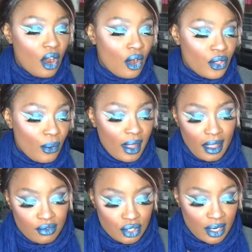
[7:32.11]
Although I
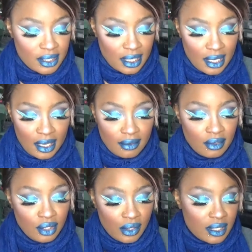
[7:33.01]
have dry skin,
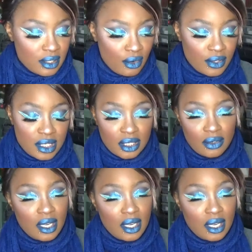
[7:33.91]
you guys know the deal.